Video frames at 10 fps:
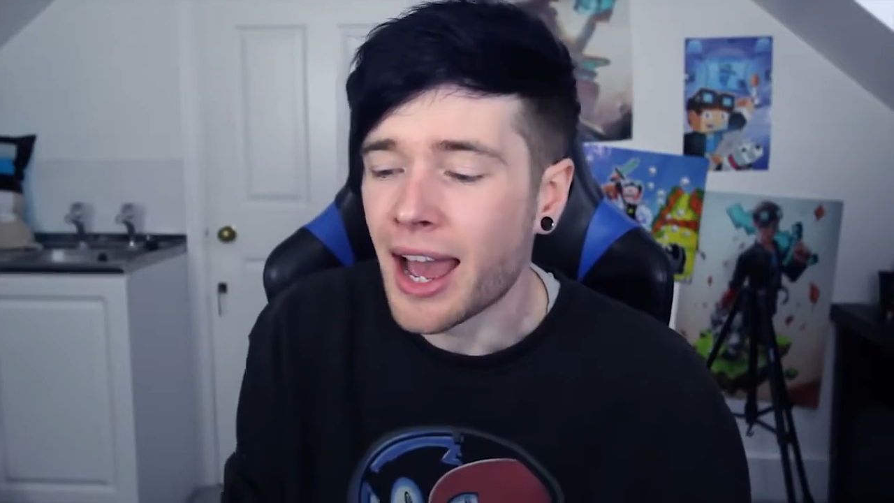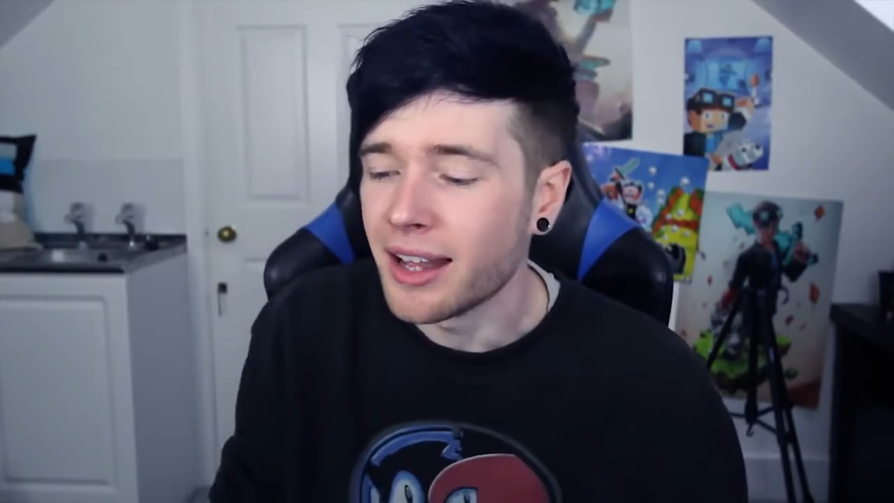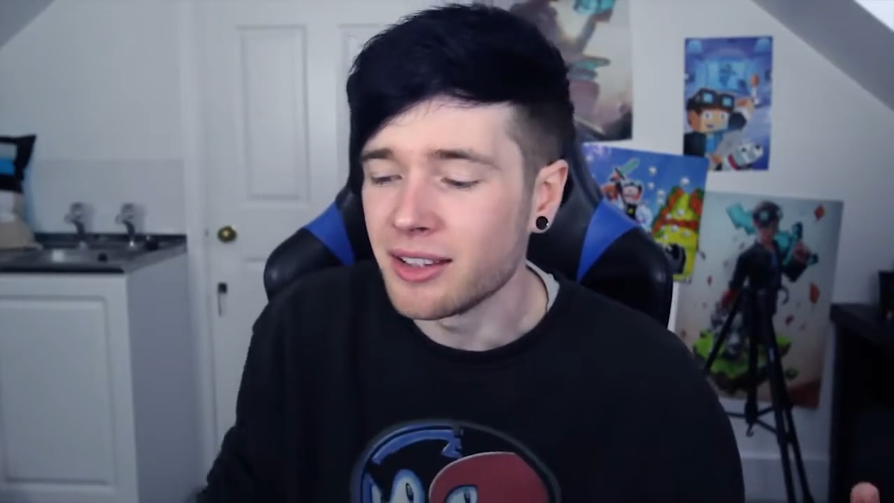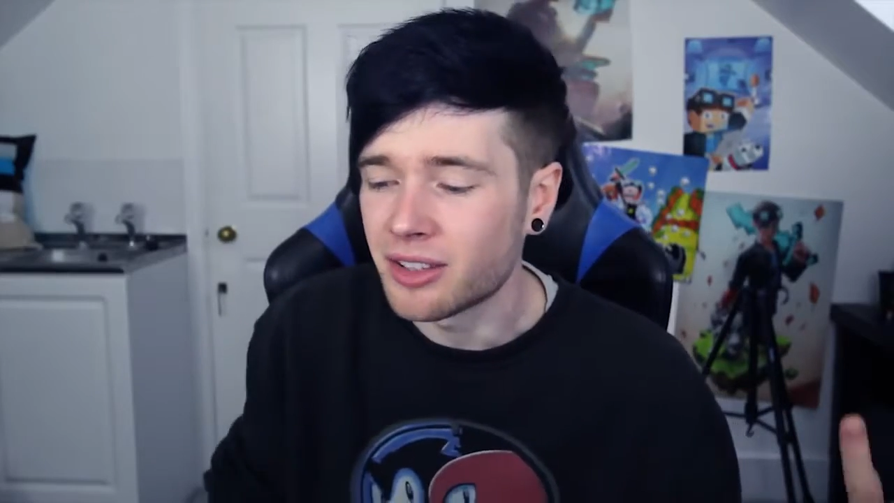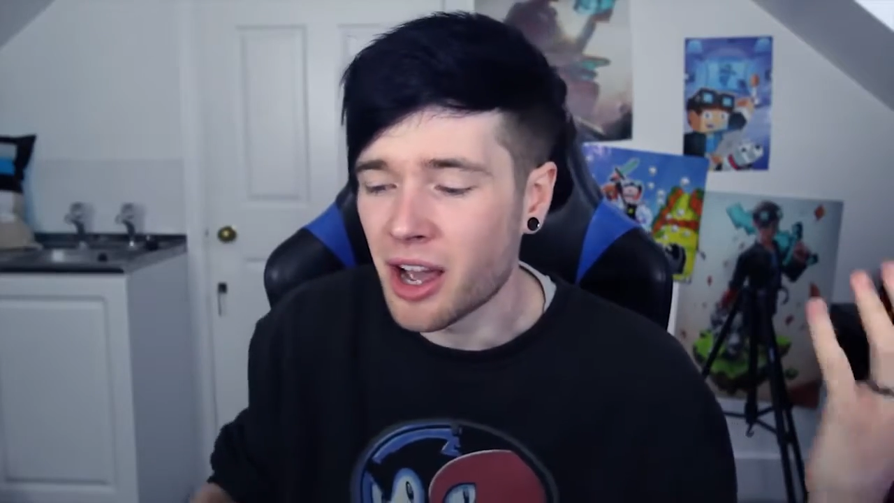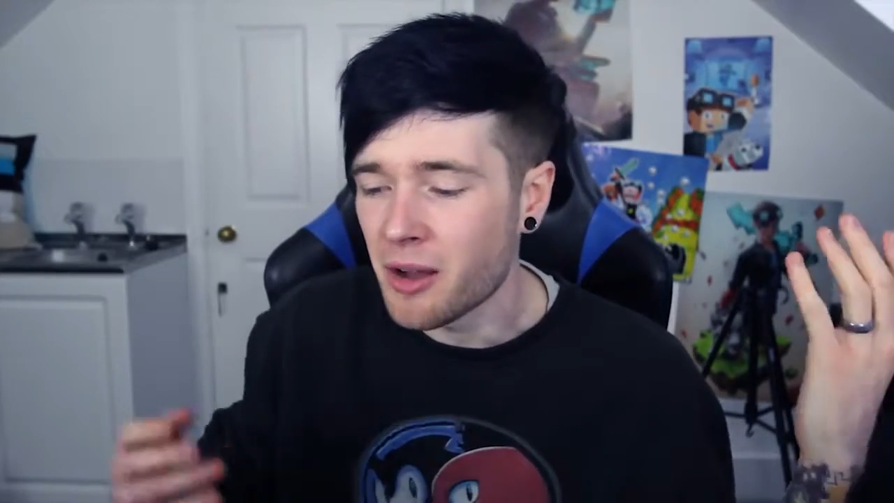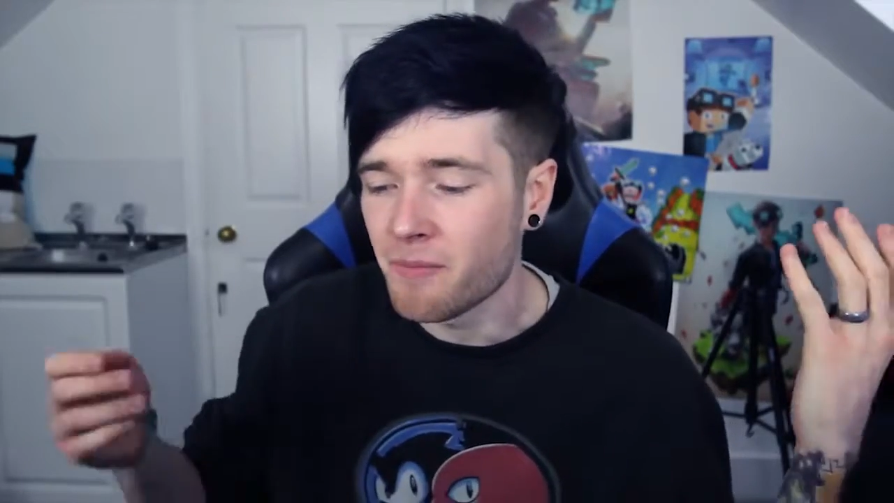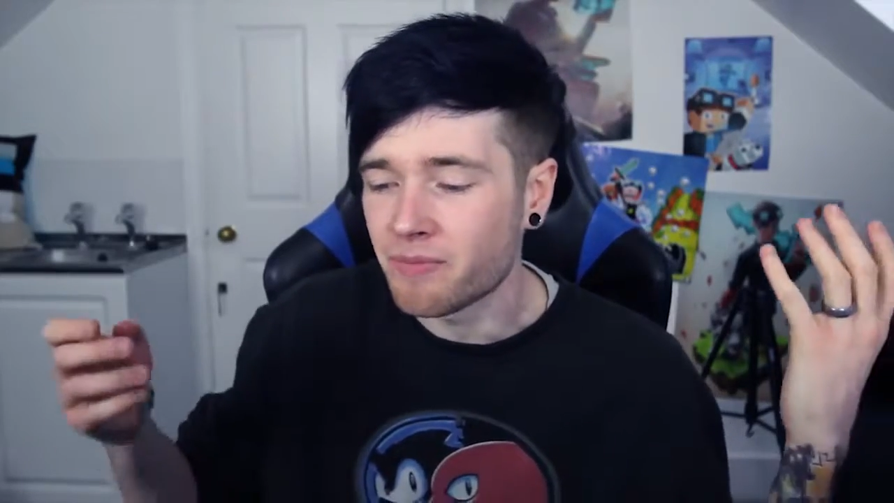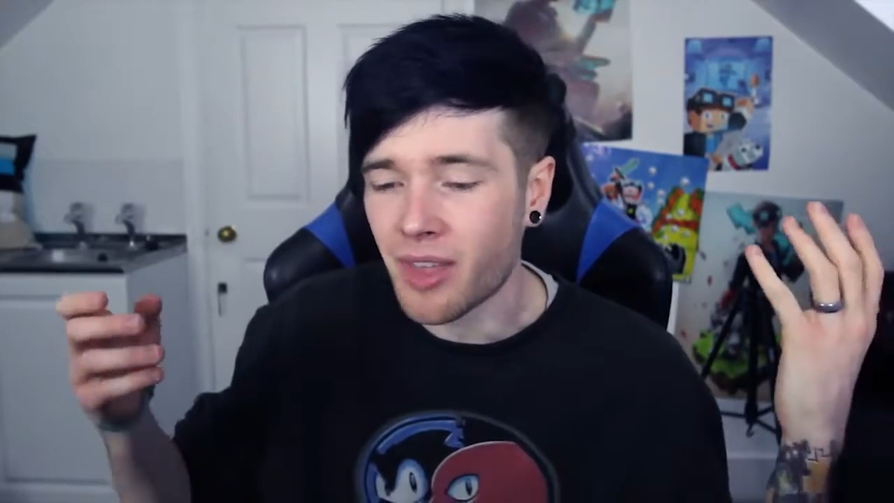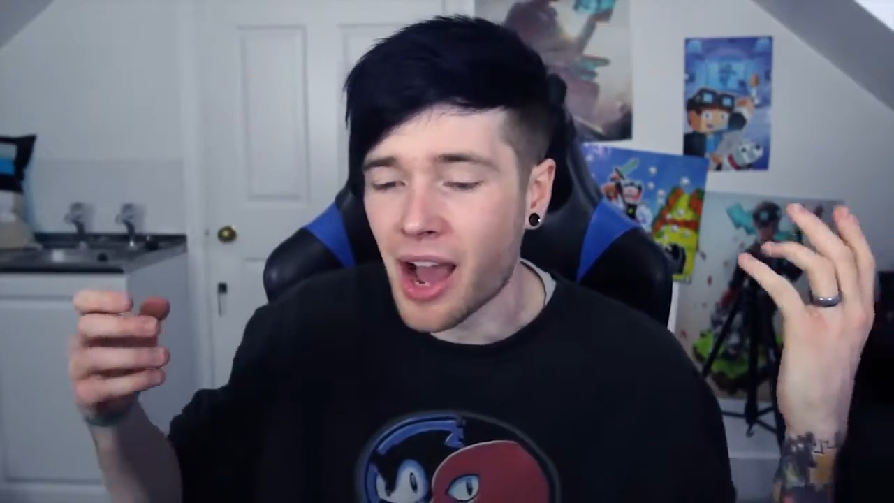And
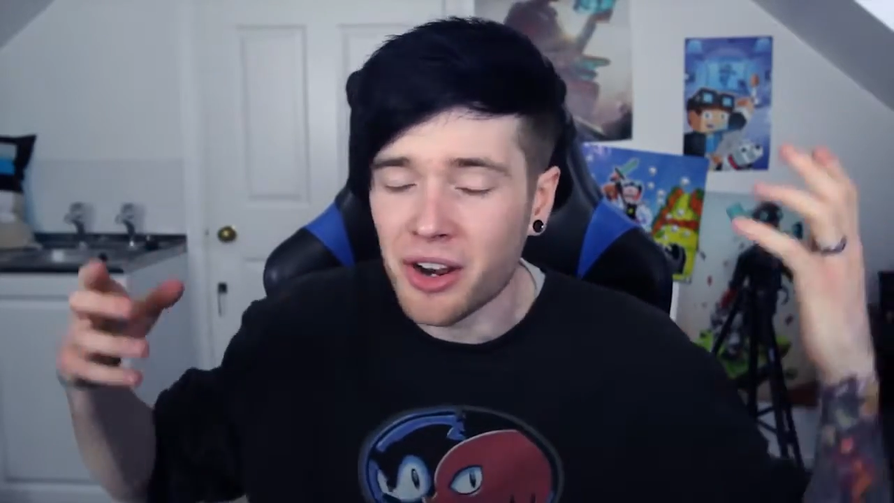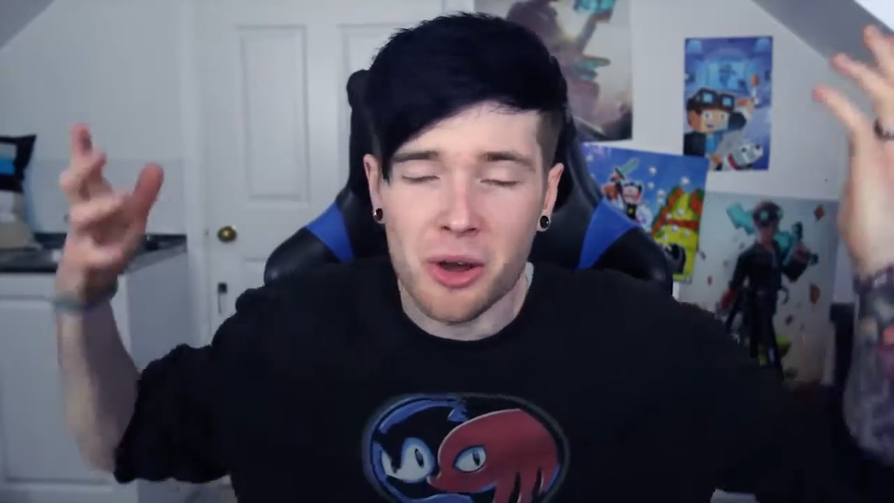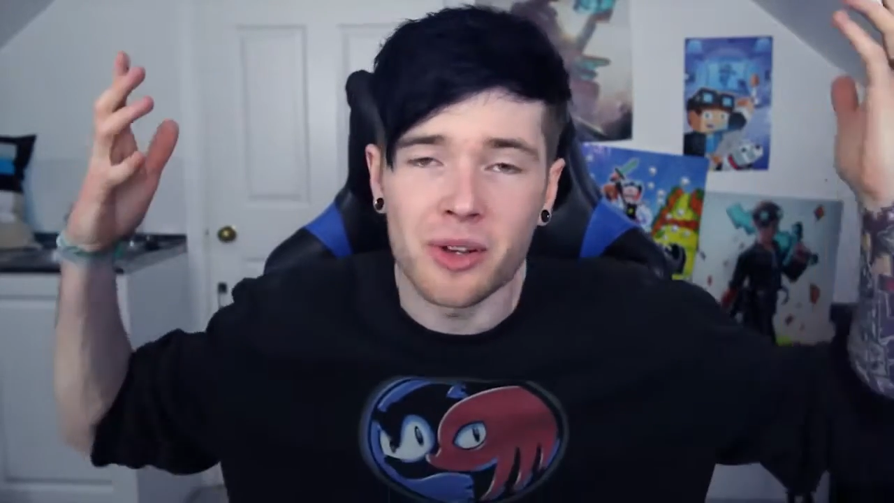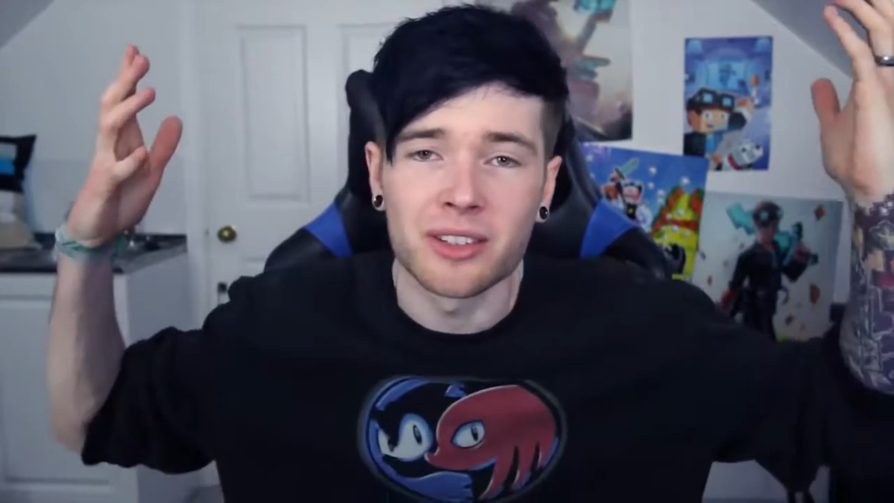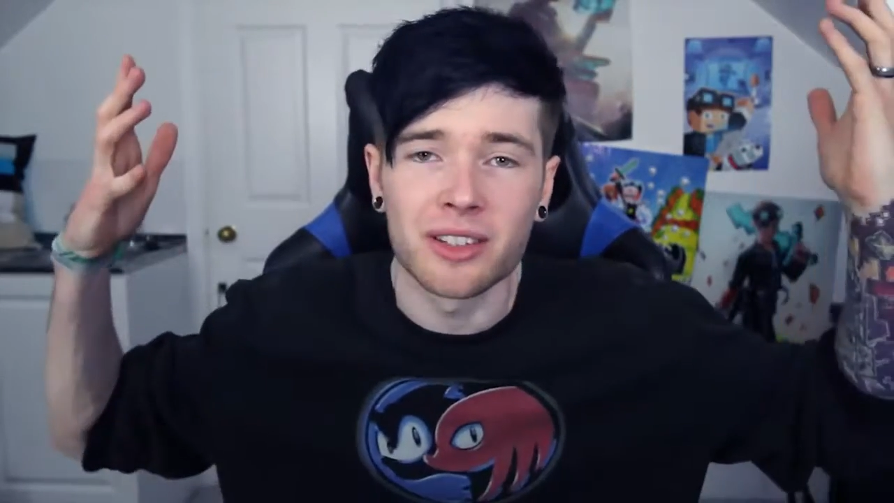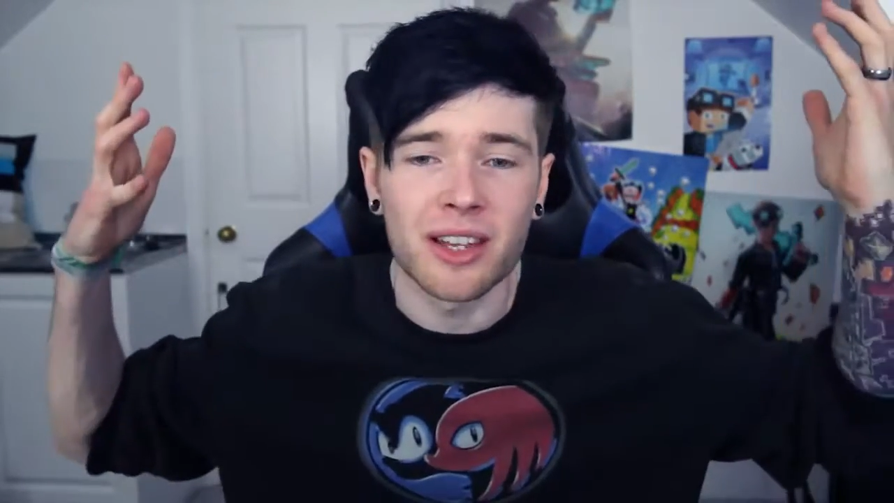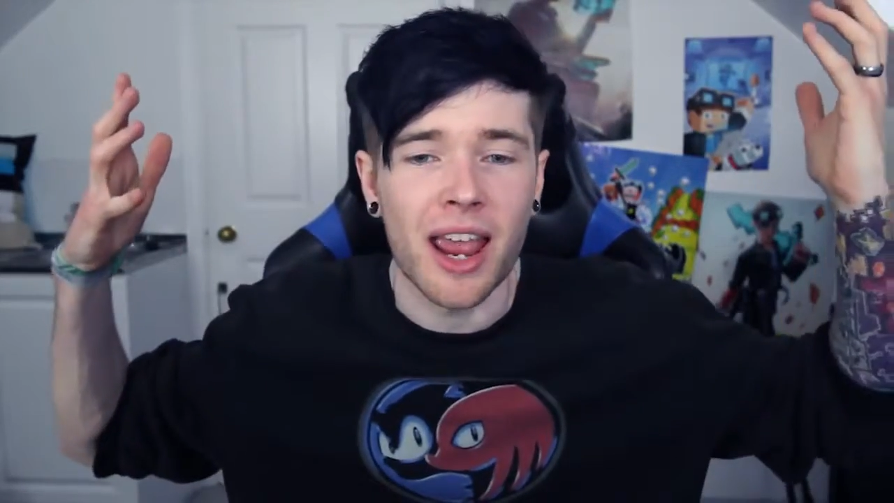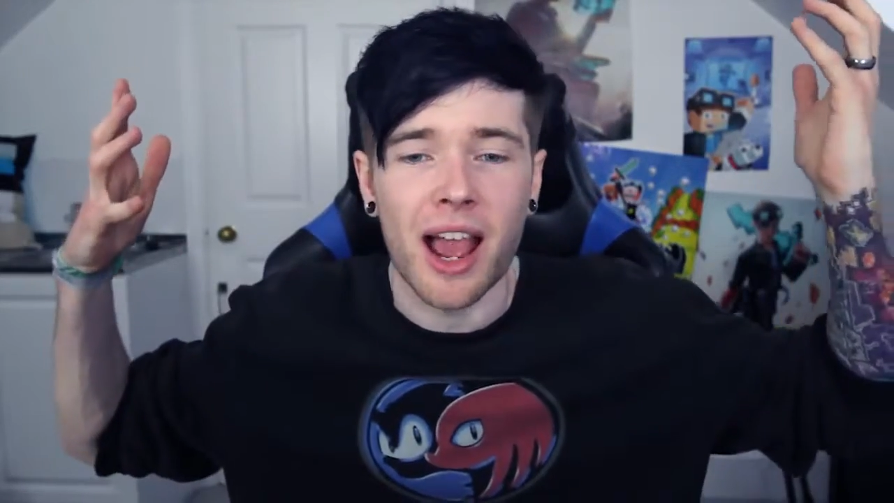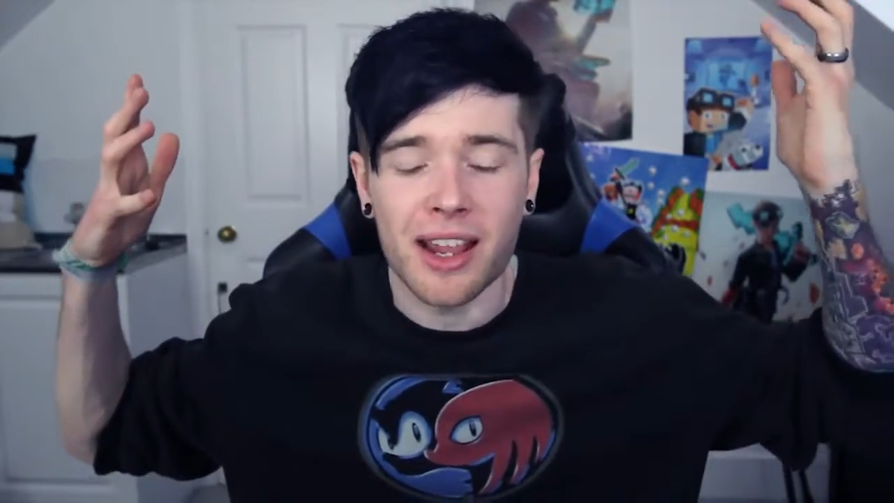um, I don't know what to say.